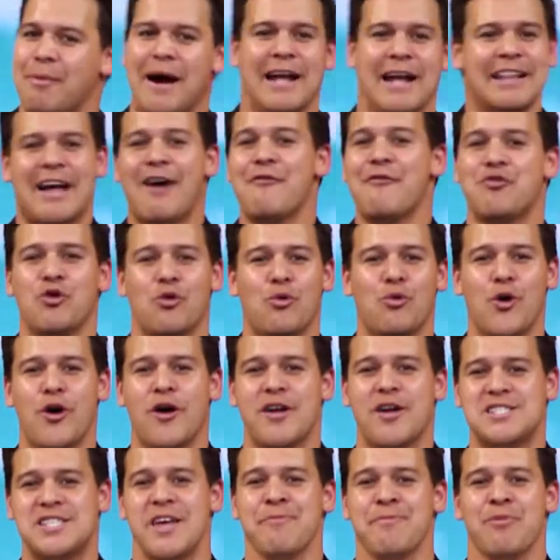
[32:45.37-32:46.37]
I love the
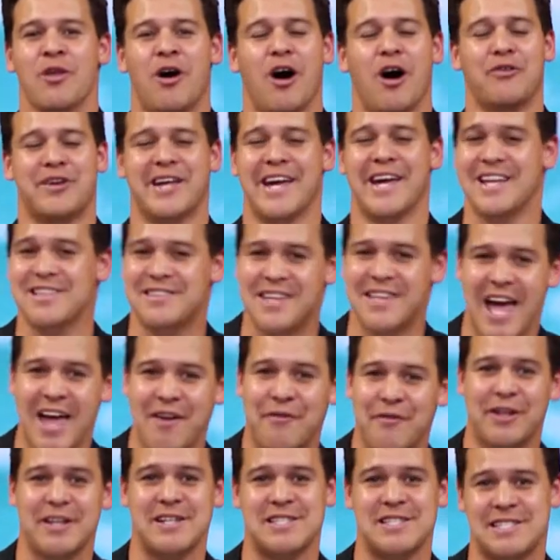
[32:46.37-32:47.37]
words of King David in